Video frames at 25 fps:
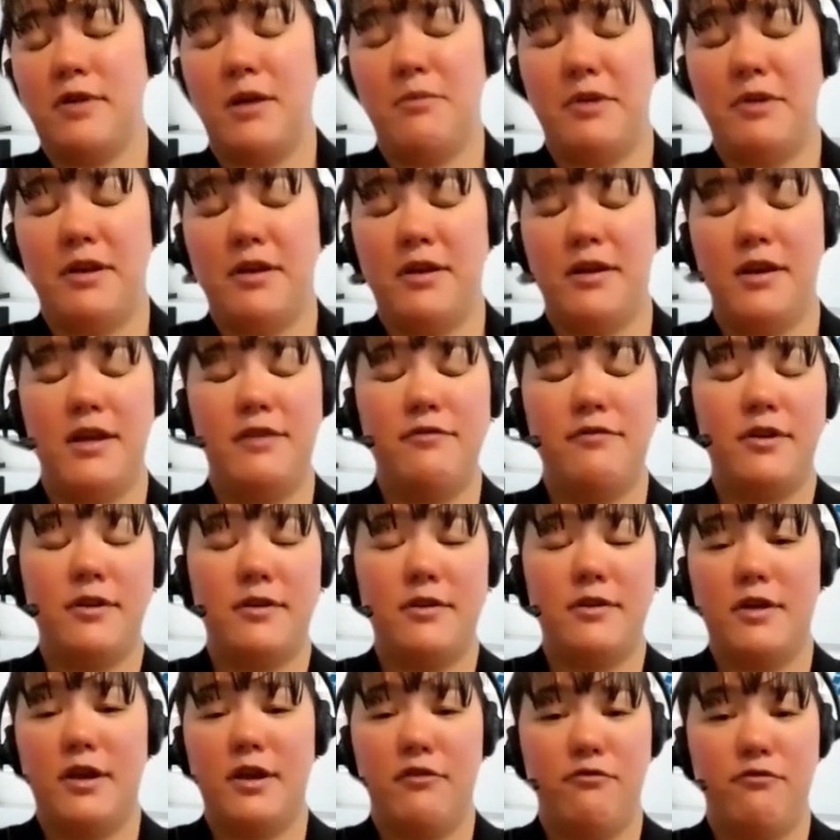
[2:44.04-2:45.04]
I mean,
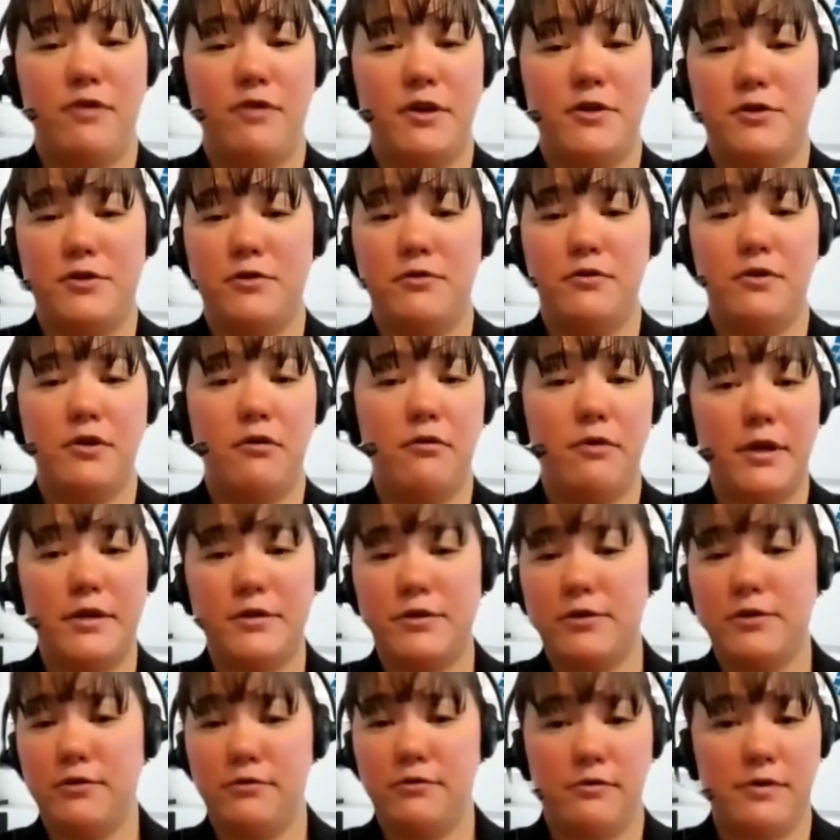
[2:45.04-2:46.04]
even if we do go
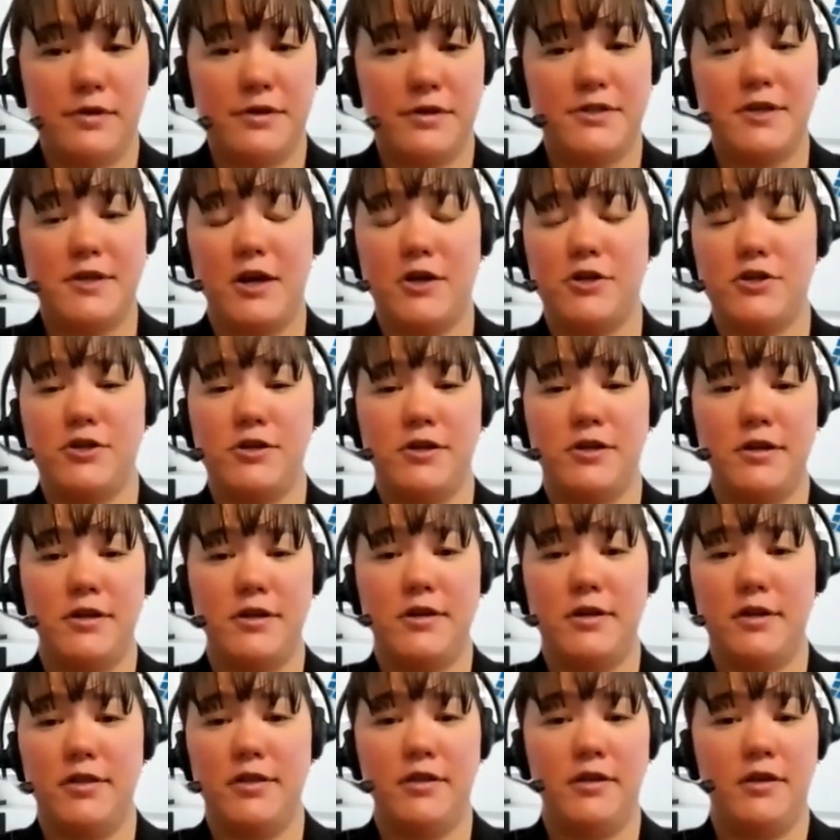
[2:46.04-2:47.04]
into a
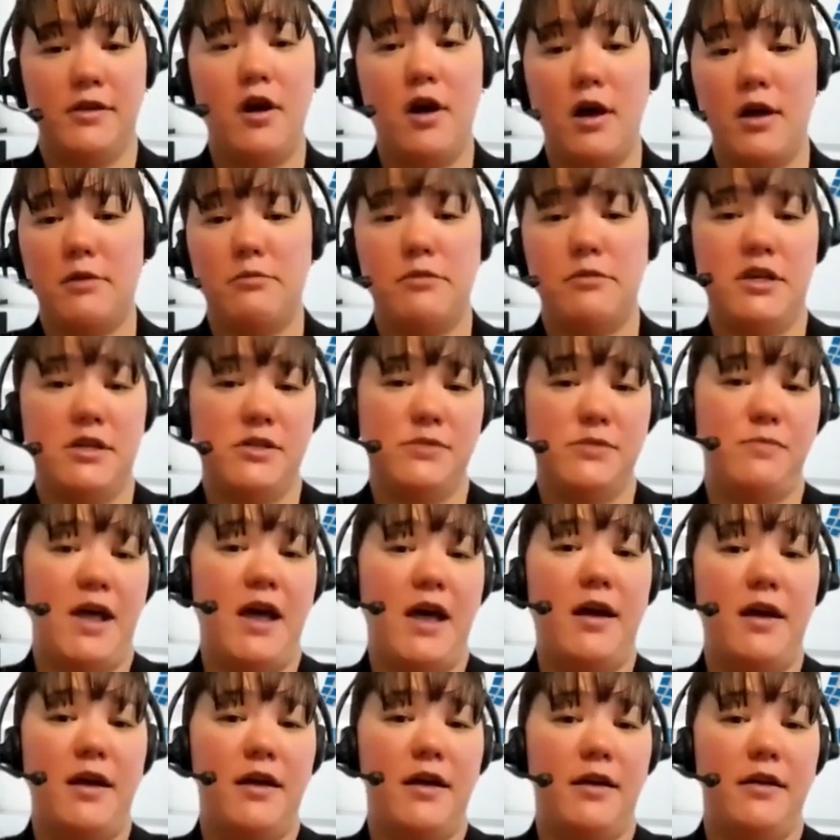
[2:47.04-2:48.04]
recession and the economy is
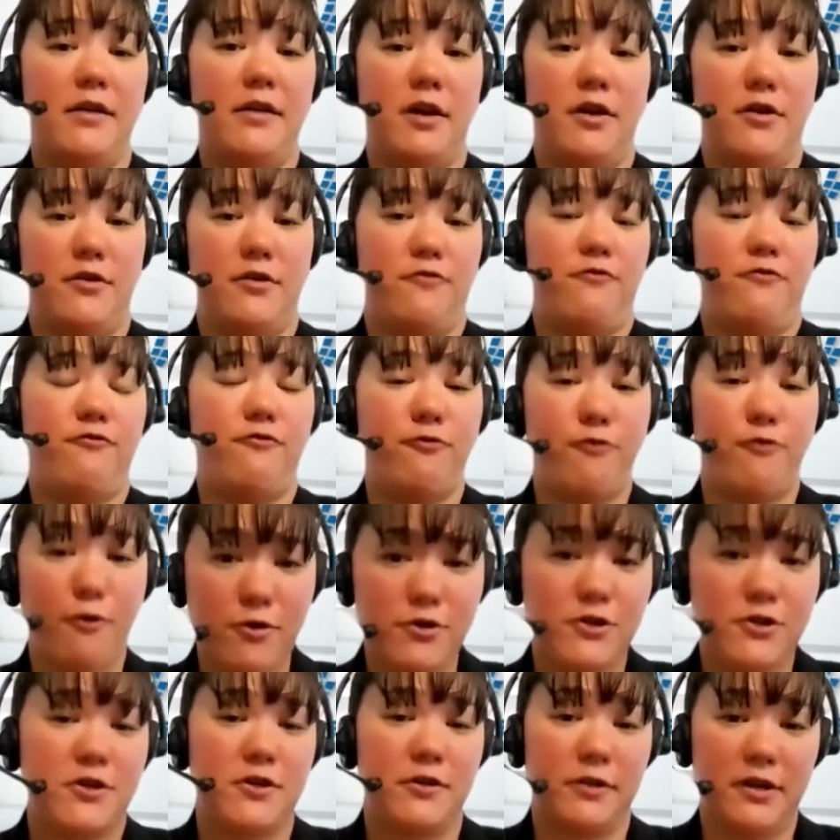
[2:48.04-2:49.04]
bad,
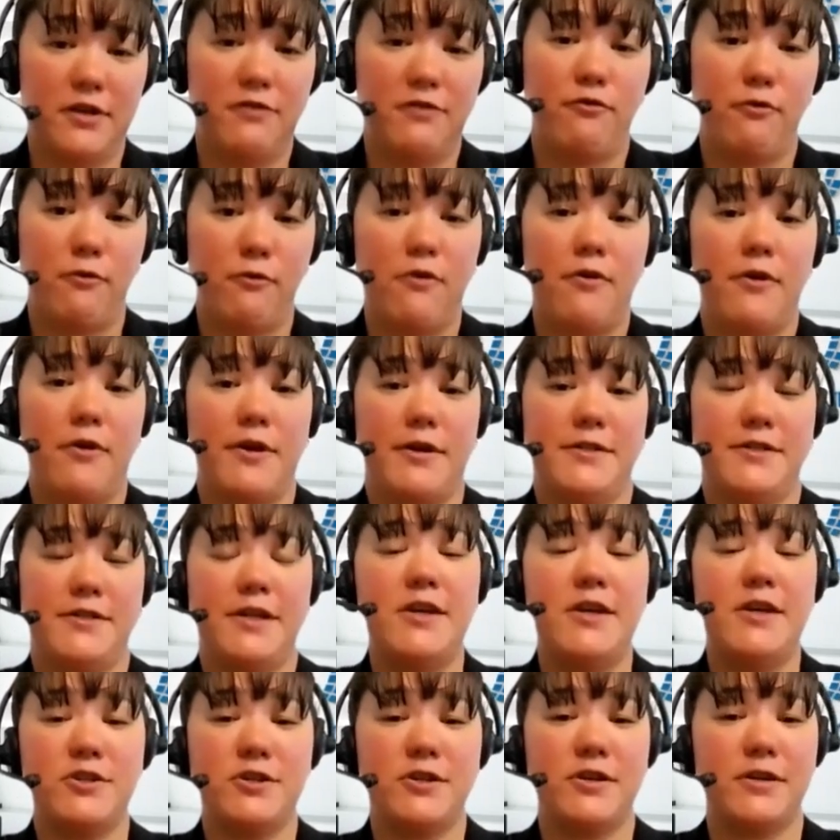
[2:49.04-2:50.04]
unfortunately for
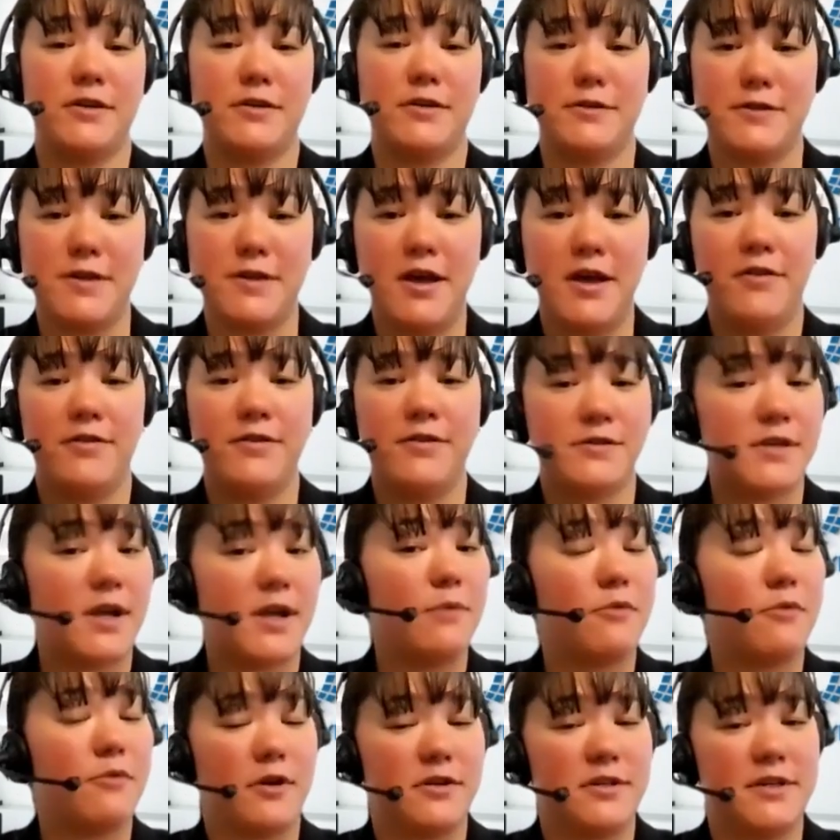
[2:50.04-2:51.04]
organizations, the
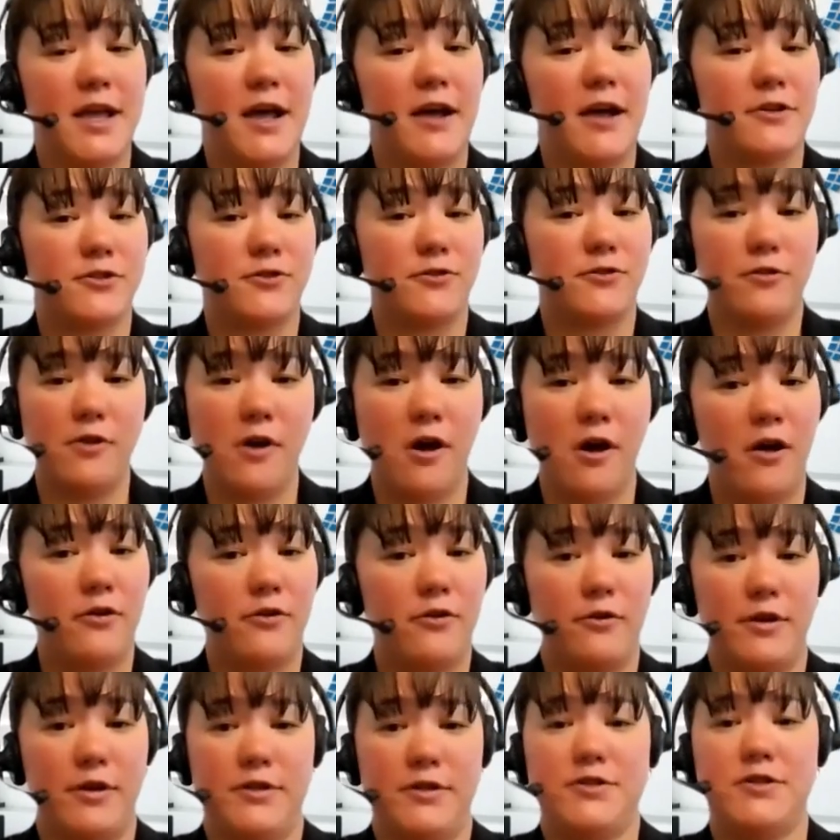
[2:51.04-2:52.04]
cyber attacks are not
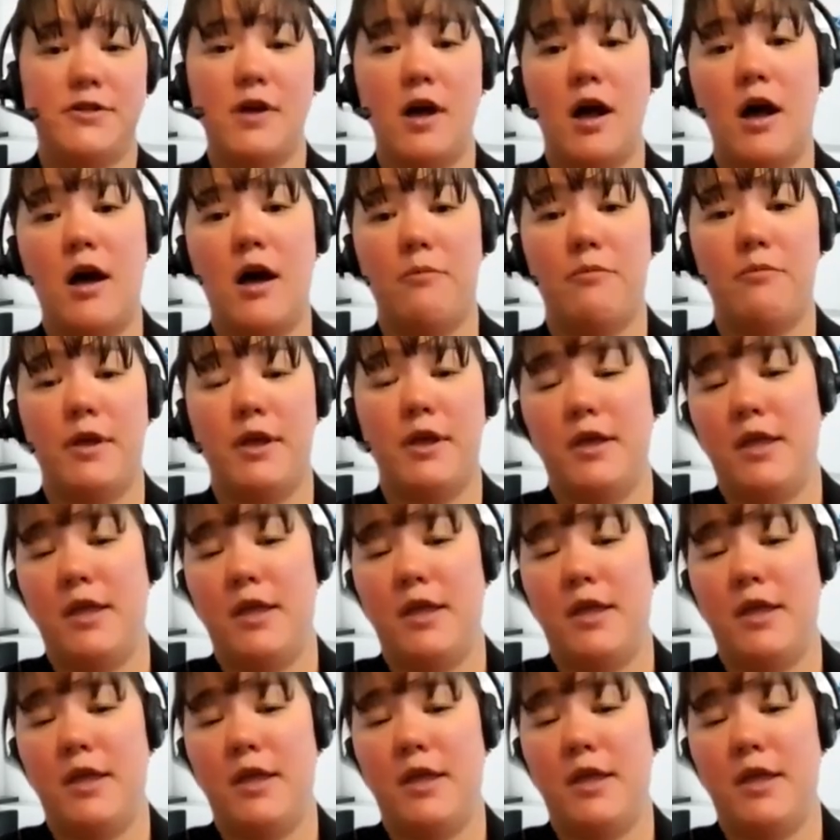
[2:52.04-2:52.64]
going to stop.